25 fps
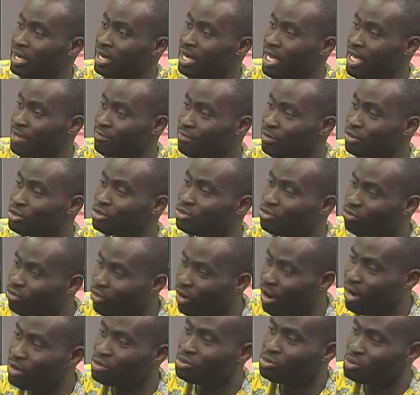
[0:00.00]
even
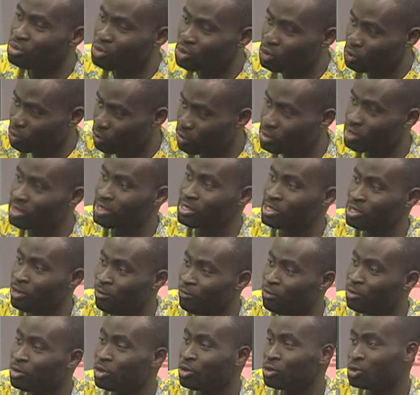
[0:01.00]
trying to switch itself,
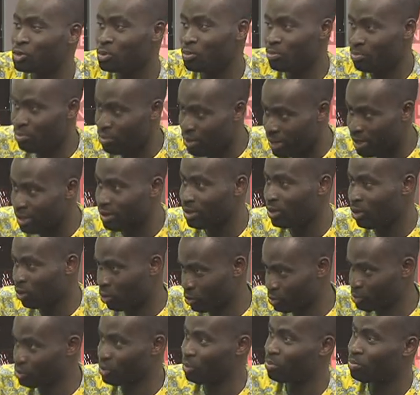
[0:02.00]
you need to break or stop